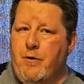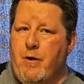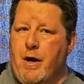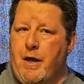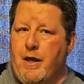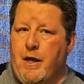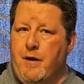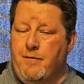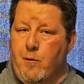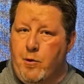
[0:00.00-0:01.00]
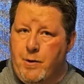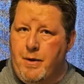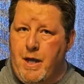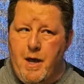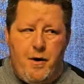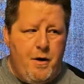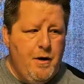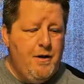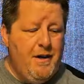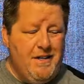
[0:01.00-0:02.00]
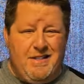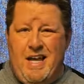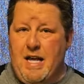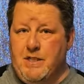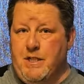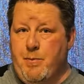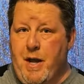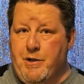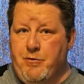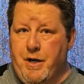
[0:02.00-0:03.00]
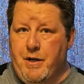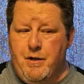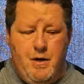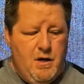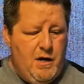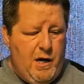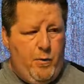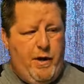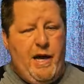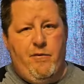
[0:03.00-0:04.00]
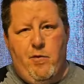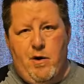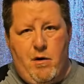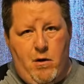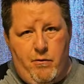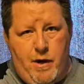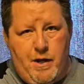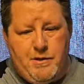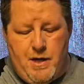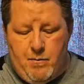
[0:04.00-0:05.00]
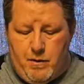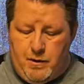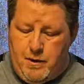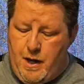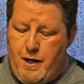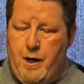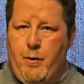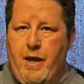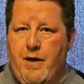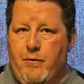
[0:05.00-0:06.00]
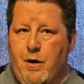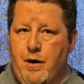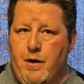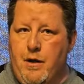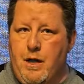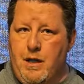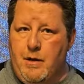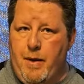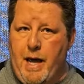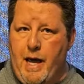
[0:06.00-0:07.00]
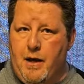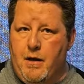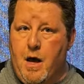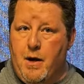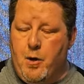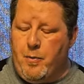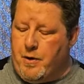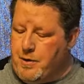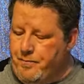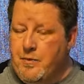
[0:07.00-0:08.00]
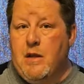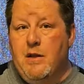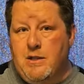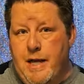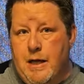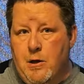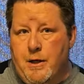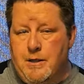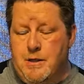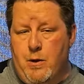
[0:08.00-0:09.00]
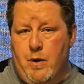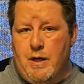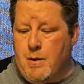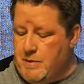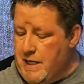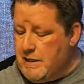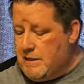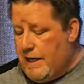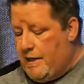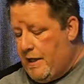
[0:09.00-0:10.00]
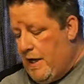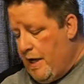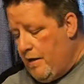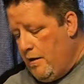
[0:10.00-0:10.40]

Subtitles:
rocket kit for the beginner is the Estes Patriot. Here we have one already assembled, and here we have one in the bag, unopened. Let's take a look and see what comes inside the kit.